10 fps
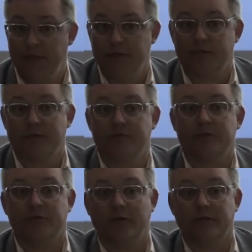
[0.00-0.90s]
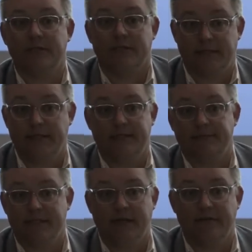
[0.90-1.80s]
So as a result, the cities
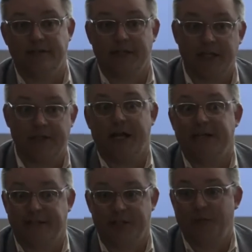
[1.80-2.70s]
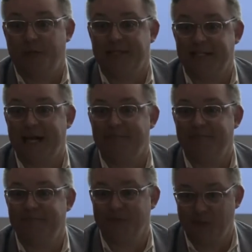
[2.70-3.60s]
themselves said, guys, can you please
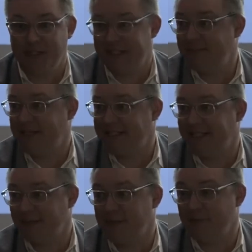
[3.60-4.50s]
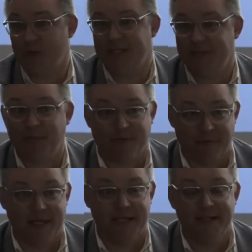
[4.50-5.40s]
stop doing this, make this a little bit more simple for
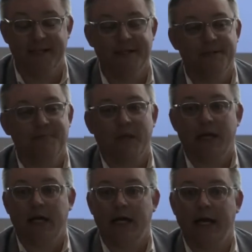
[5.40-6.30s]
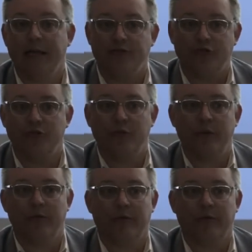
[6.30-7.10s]
me? And two, we were